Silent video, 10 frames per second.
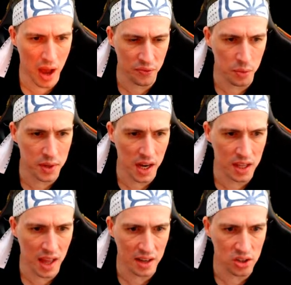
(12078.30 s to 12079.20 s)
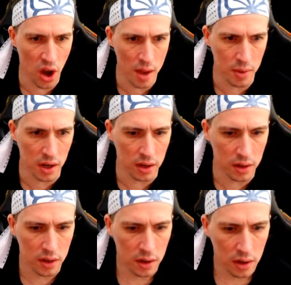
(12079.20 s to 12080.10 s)
from getting that
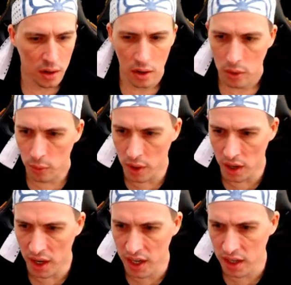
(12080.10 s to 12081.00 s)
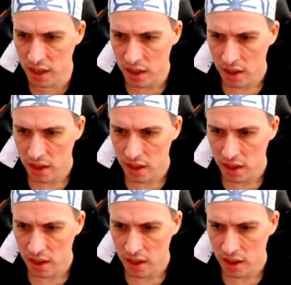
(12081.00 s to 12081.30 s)
diamond. Really?